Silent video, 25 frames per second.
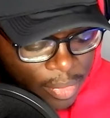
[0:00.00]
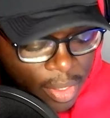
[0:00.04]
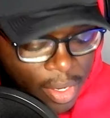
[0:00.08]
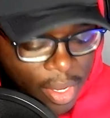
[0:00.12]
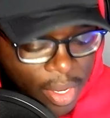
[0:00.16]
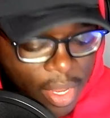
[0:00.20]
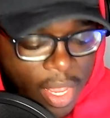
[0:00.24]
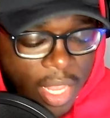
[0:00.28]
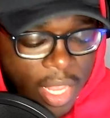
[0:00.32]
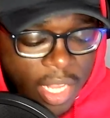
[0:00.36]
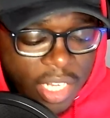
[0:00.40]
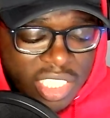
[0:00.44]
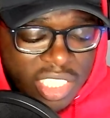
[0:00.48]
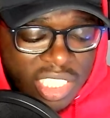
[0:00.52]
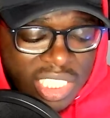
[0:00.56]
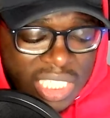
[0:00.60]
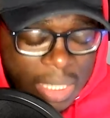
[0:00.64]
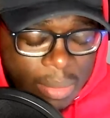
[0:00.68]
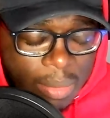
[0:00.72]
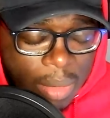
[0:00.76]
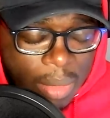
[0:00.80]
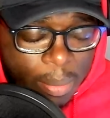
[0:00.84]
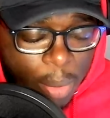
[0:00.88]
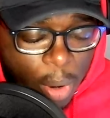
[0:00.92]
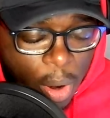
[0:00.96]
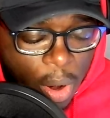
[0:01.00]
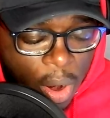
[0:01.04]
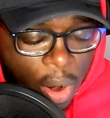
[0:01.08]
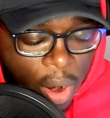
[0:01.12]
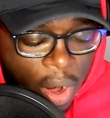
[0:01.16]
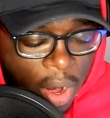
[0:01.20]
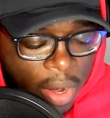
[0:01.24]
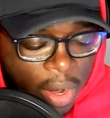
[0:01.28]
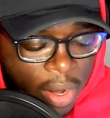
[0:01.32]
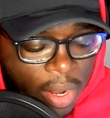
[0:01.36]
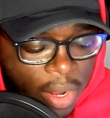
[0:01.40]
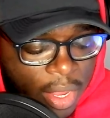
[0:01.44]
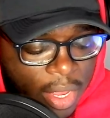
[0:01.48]
Shemeber,
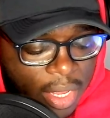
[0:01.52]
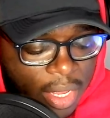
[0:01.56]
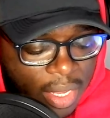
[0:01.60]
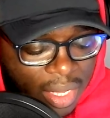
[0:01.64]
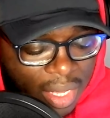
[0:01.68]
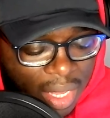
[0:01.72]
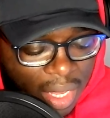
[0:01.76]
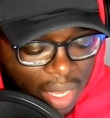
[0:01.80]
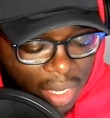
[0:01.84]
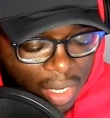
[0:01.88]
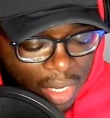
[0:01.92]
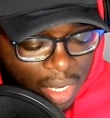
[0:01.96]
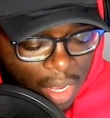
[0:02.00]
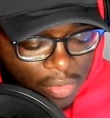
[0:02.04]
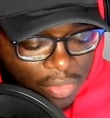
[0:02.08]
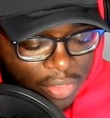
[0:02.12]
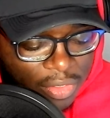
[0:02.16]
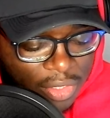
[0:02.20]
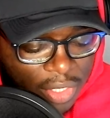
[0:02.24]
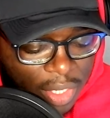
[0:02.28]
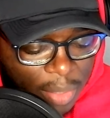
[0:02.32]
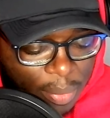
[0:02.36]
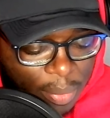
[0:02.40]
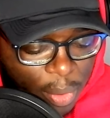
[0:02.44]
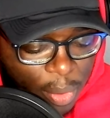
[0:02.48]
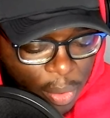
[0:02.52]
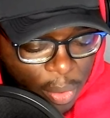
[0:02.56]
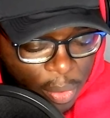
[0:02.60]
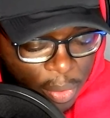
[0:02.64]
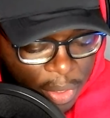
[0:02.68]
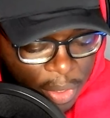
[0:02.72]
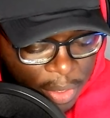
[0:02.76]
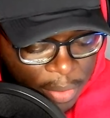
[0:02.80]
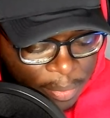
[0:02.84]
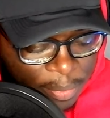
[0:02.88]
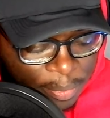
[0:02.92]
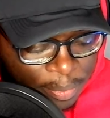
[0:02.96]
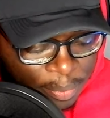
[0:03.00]
king of
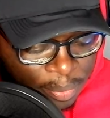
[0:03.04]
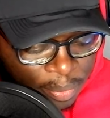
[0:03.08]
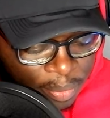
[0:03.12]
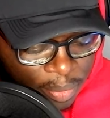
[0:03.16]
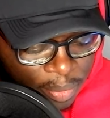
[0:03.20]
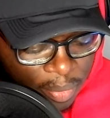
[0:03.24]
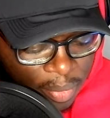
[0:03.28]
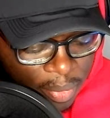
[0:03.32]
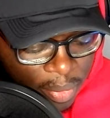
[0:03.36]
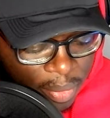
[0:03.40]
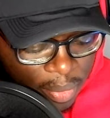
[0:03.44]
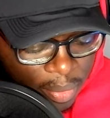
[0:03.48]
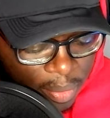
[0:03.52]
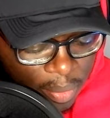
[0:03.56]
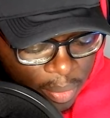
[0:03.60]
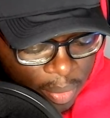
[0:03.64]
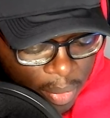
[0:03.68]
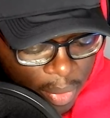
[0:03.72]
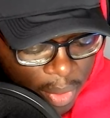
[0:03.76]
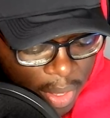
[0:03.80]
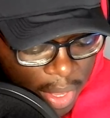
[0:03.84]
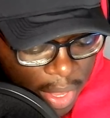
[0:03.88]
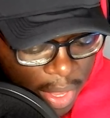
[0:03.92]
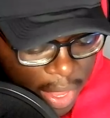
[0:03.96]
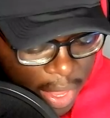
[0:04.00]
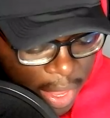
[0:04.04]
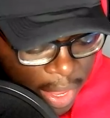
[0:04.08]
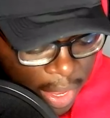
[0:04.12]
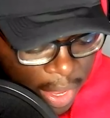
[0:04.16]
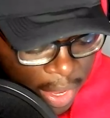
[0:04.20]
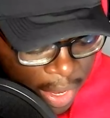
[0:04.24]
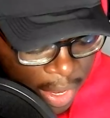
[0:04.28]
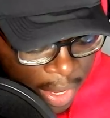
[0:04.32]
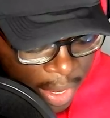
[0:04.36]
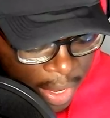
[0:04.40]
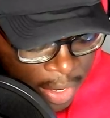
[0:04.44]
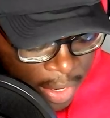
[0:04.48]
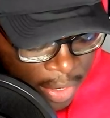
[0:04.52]
Zeboim,
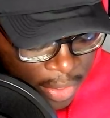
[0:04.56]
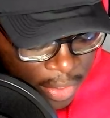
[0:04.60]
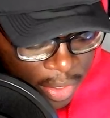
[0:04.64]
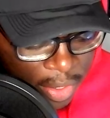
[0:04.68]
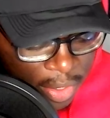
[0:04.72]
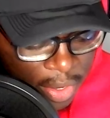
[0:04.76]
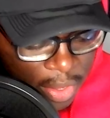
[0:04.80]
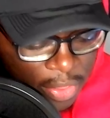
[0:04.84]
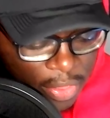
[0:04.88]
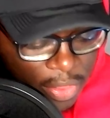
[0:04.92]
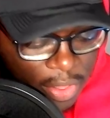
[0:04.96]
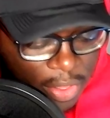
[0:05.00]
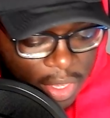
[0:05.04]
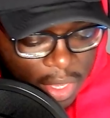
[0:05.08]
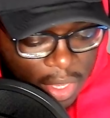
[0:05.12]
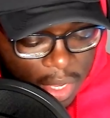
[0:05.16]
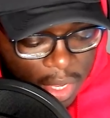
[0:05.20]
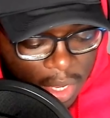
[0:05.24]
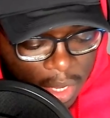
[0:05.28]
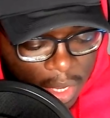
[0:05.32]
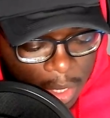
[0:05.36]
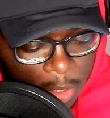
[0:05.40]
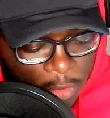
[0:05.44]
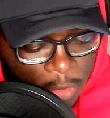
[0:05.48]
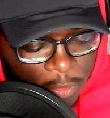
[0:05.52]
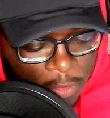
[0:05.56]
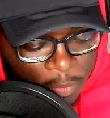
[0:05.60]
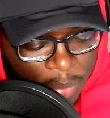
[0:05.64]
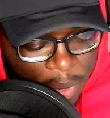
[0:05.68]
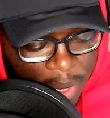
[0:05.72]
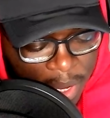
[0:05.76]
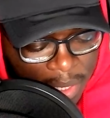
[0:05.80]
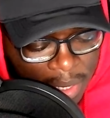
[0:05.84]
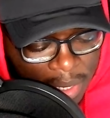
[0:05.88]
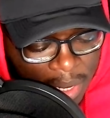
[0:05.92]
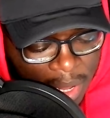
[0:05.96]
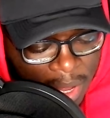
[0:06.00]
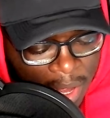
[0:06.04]
and the king of
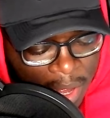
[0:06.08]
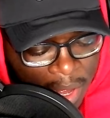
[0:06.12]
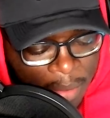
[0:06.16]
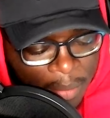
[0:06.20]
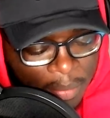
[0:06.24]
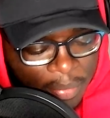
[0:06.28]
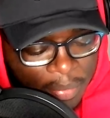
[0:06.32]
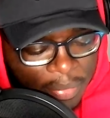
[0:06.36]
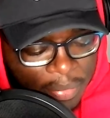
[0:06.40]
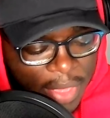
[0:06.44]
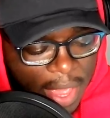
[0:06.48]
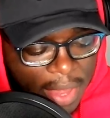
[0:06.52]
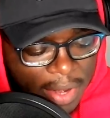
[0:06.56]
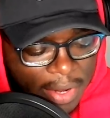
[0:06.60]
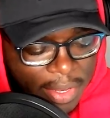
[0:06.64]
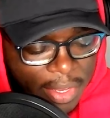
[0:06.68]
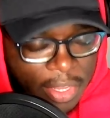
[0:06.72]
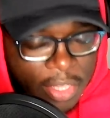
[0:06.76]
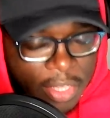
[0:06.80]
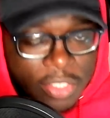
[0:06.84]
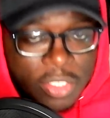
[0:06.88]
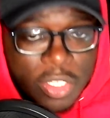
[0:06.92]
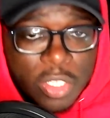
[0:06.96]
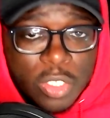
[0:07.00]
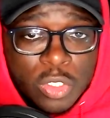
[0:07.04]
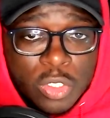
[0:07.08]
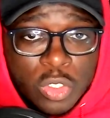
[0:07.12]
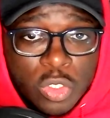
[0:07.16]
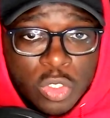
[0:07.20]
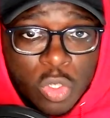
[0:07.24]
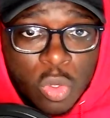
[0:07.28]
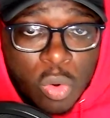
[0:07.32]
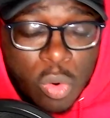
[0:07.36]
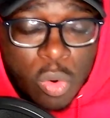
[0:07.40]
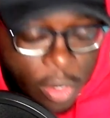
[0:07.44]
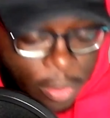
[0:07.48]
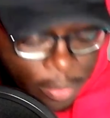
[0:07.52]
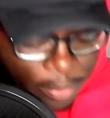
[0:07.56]
Bela, that is
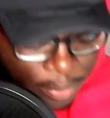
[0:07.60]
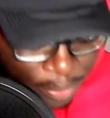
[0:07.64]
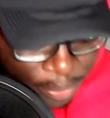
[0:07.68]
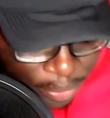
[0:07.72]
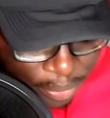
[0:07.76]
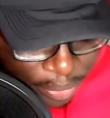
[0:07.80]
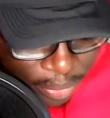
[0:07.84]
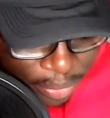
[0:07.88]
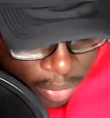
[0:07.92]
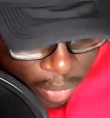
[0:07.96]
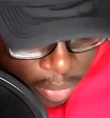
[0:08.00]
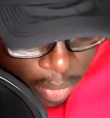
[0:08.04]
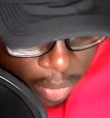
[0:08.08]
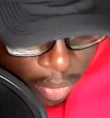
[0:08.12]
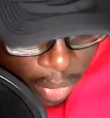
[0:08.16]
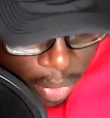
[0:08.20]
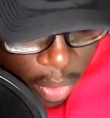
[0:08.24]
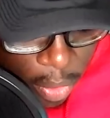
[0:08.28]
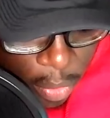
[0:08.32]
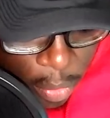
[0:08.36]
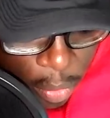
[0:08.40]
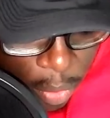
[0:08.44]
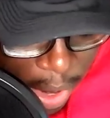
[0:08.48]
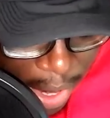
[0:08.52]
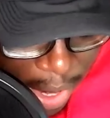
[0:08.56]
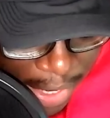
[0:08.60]
Zor. Right? It